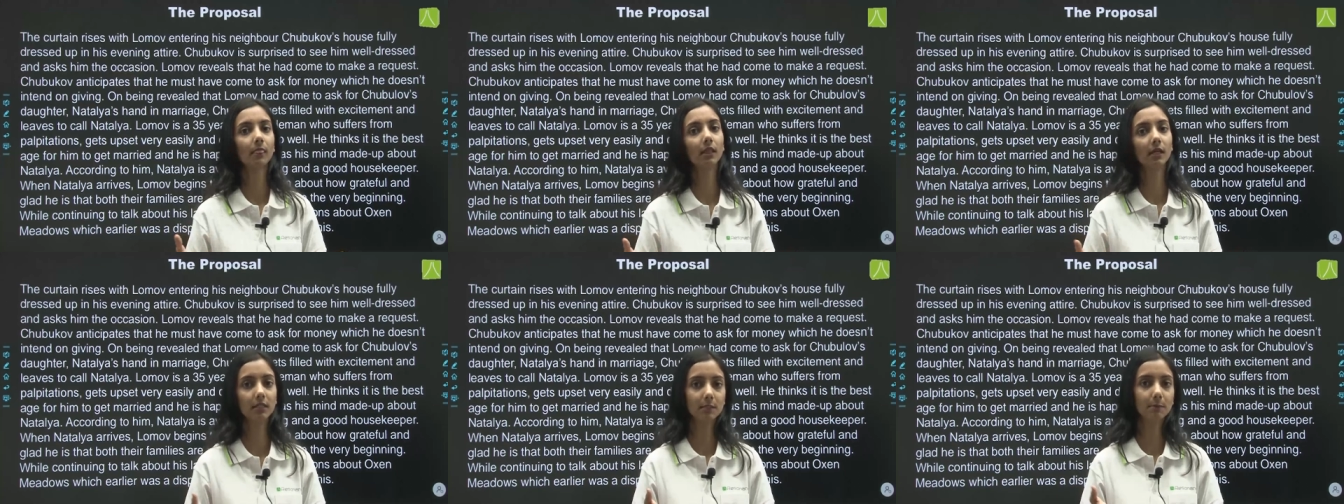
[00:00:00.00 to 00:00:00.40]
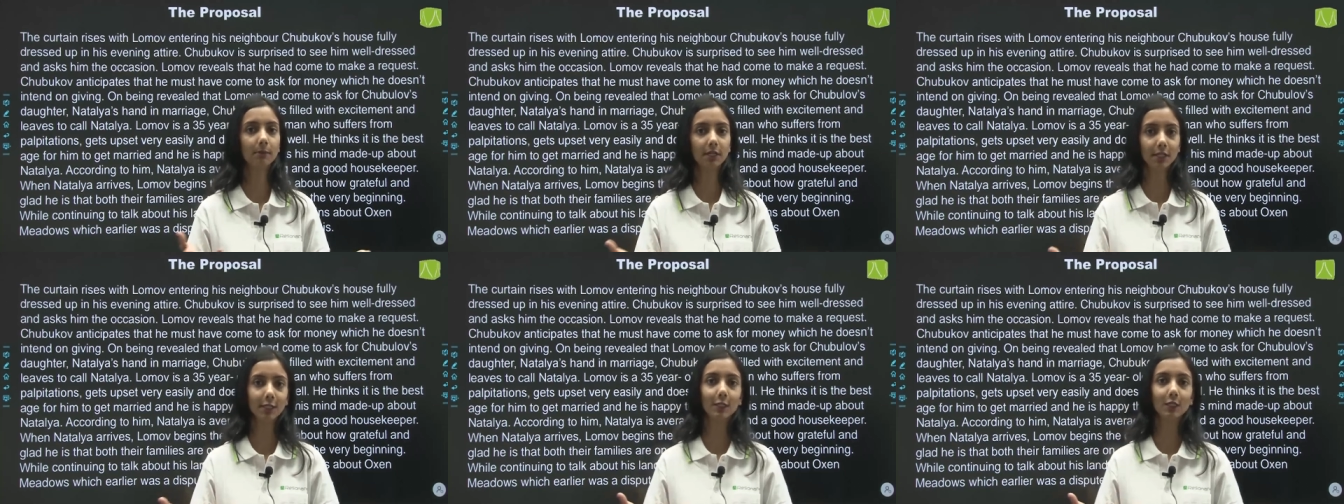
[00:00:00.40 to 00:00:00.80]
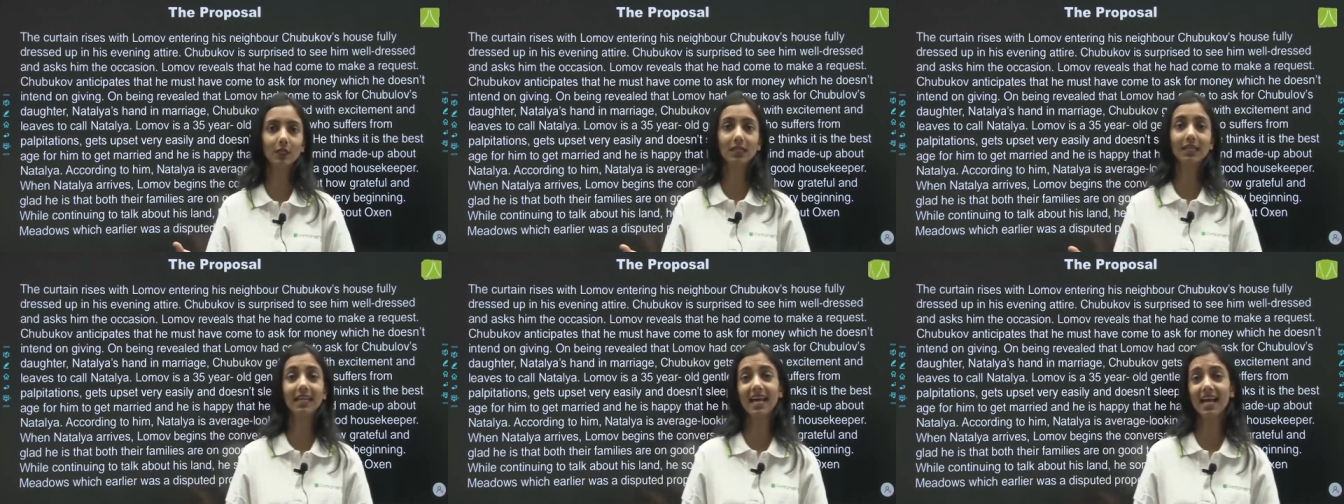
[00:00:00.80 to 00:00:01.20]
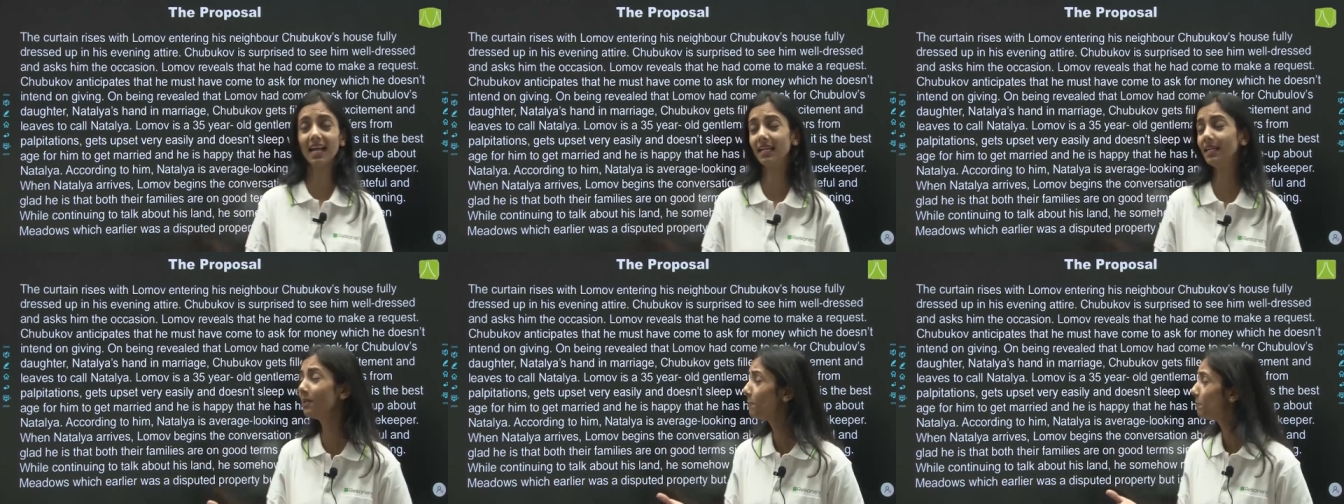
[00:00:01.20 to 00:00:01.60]
this particular
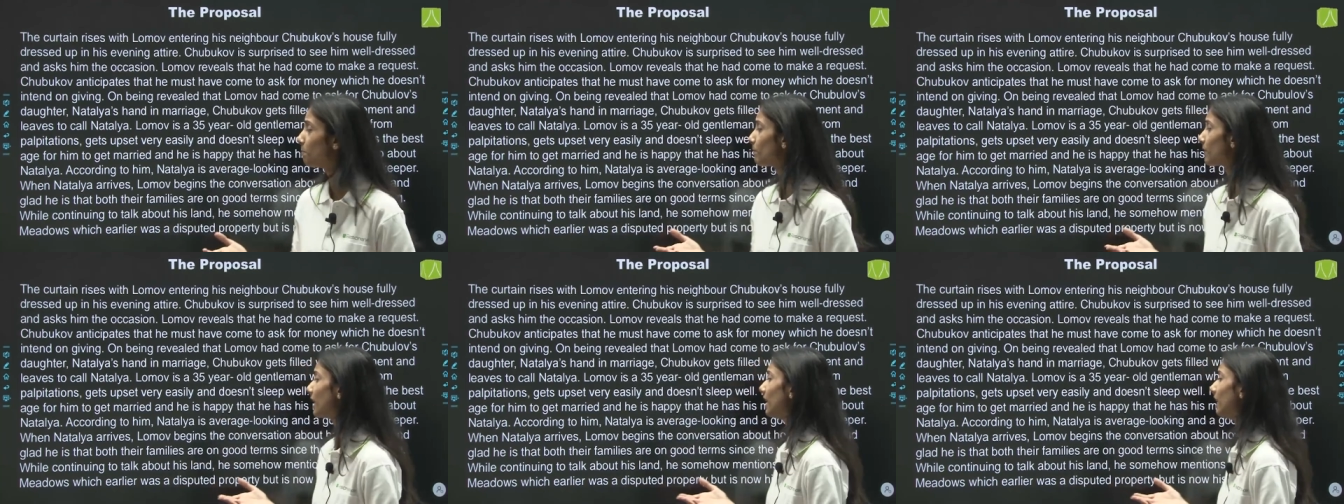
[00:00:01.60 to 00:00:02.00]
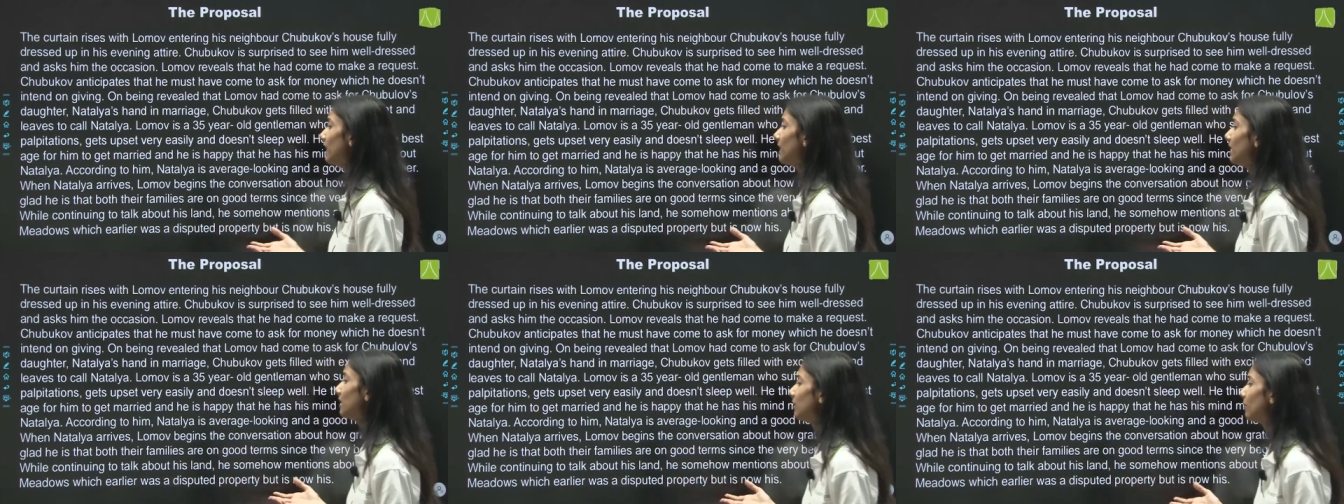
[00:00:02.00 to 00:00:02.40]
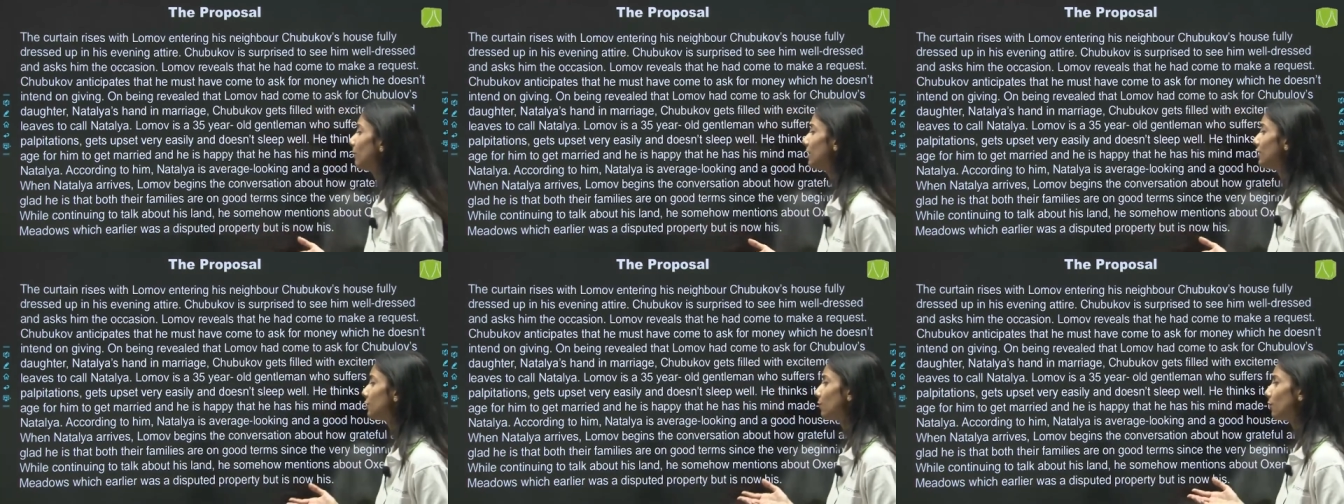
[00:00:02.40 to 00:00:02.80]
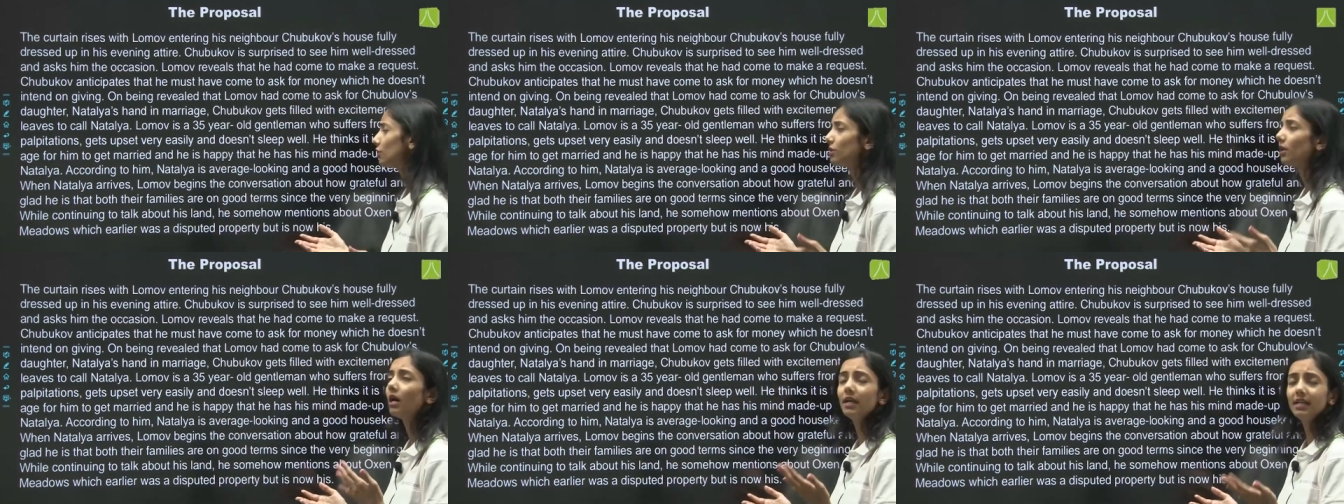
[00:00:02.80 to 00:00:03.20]
land uh, which
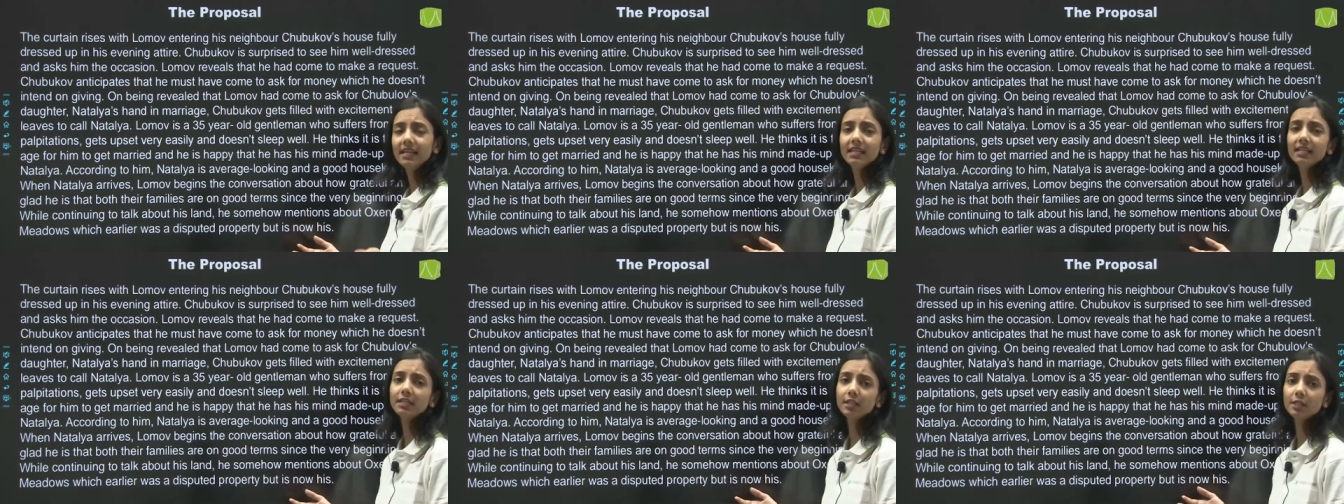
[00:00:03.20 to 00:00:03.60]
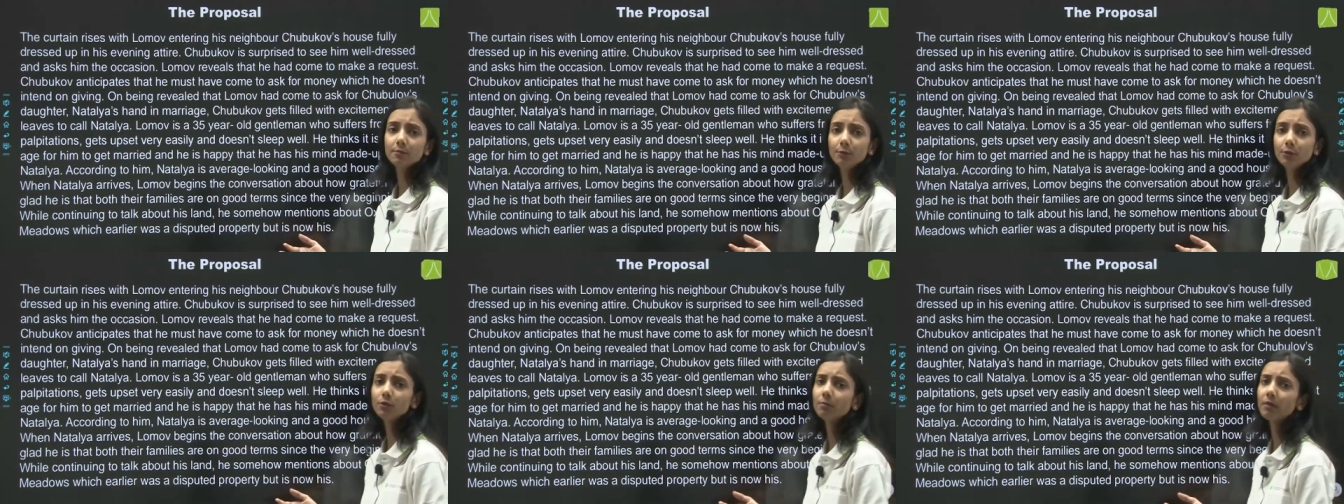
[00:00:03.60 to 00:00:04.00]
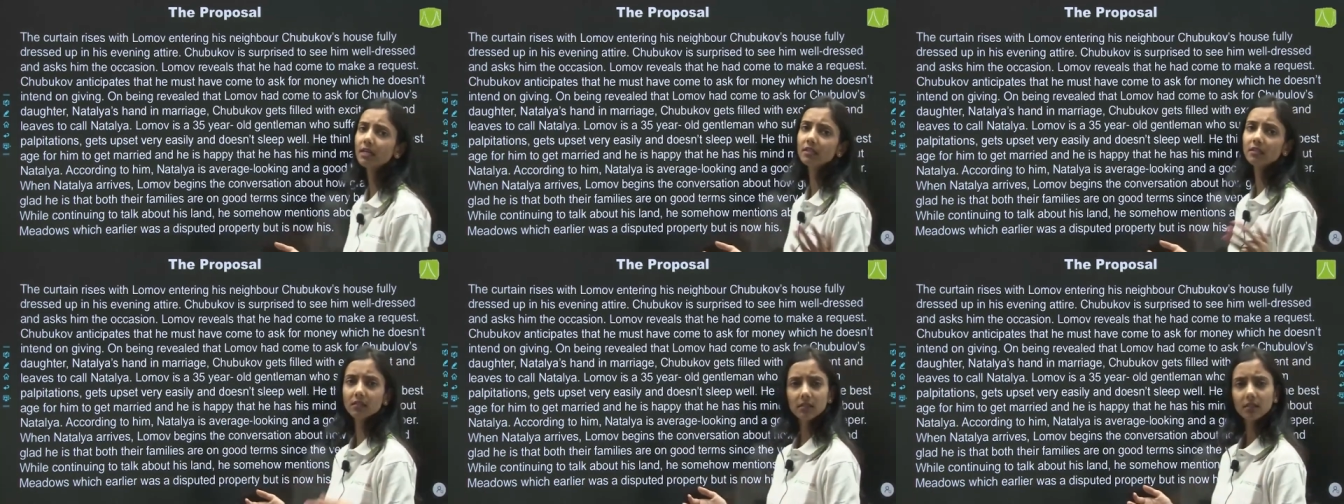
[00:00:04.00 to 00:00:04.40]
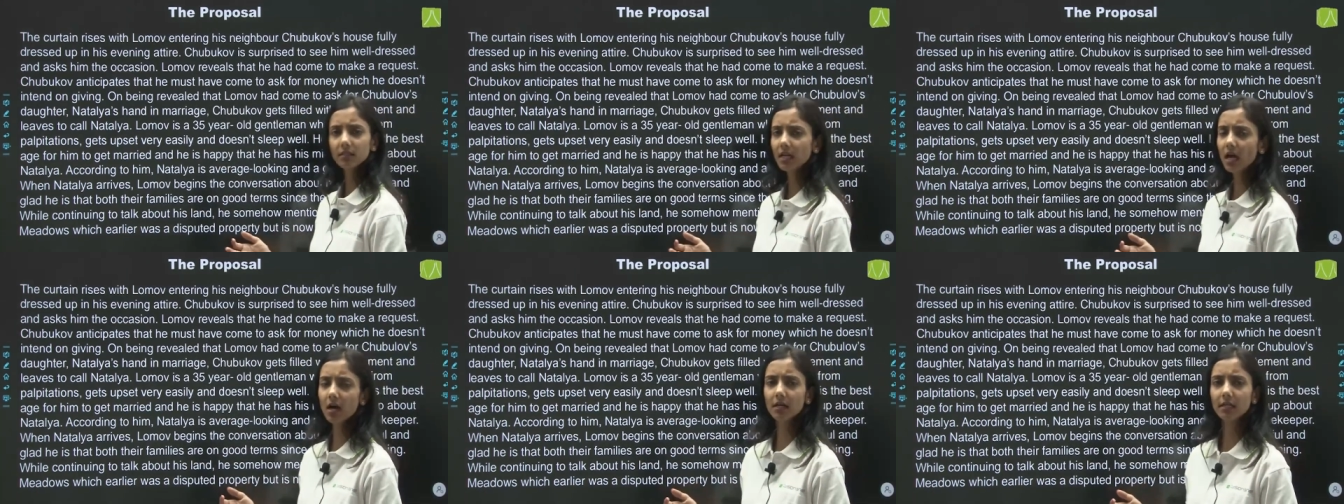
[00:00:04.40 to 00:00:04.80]
was earlier in dispute but
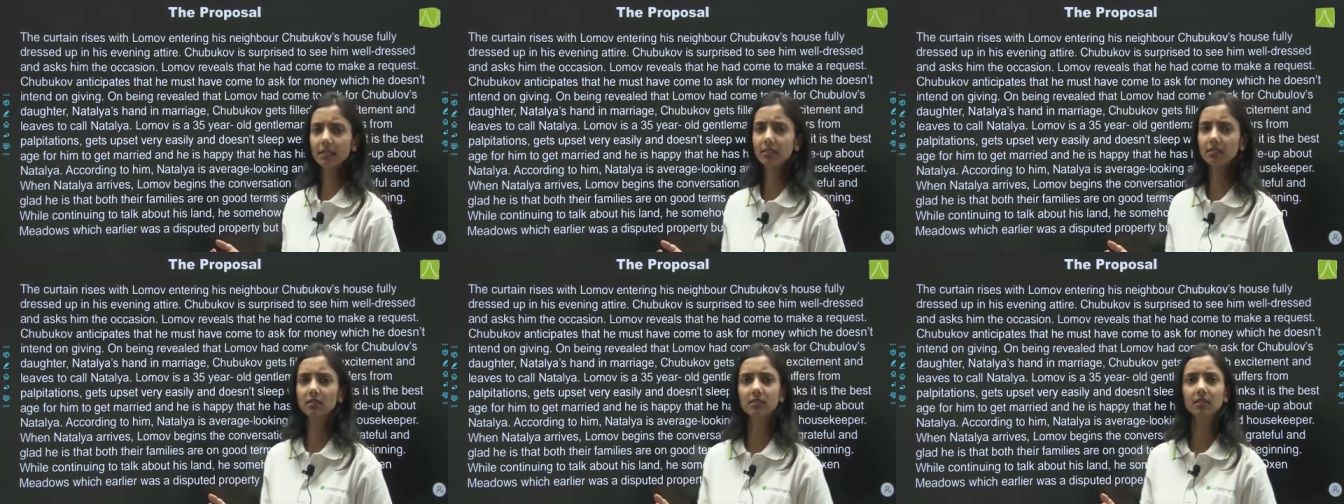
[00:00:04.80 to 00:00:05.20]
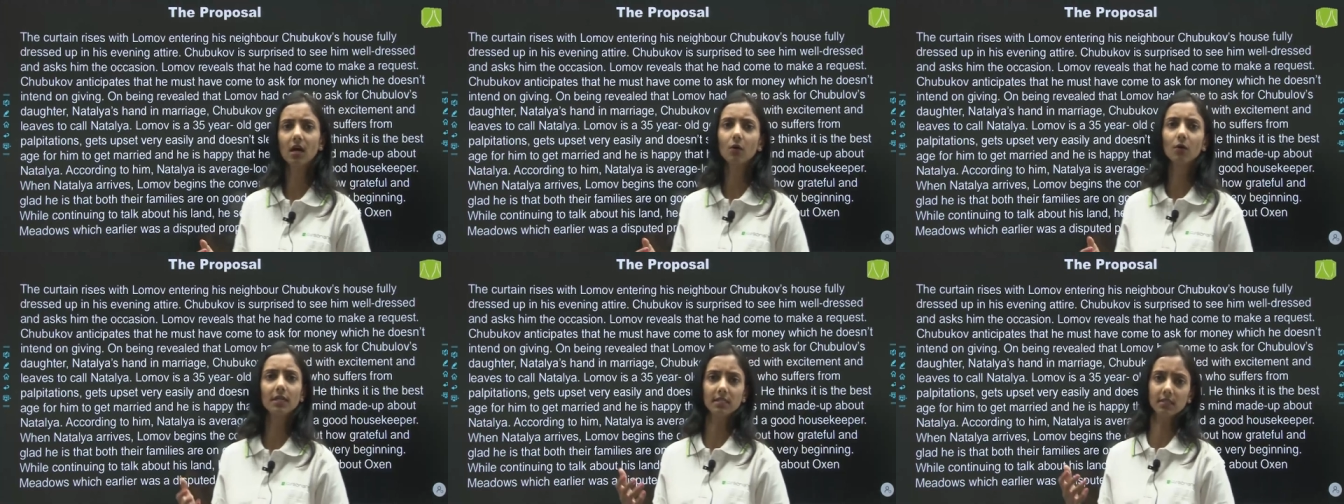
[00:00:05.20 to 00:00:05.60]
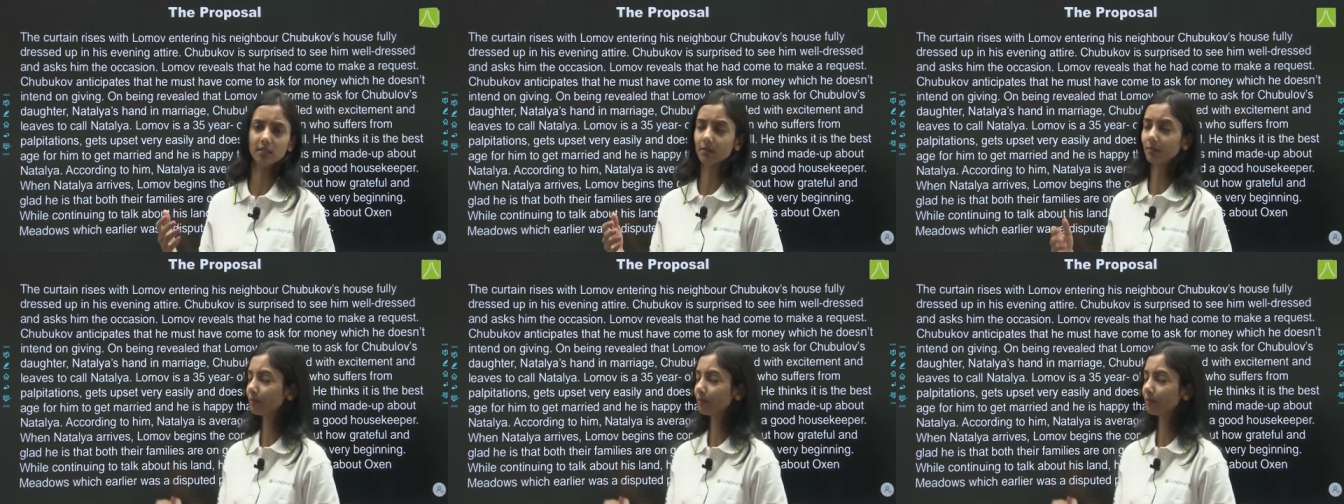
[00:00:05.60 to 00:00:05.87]
now it's now his.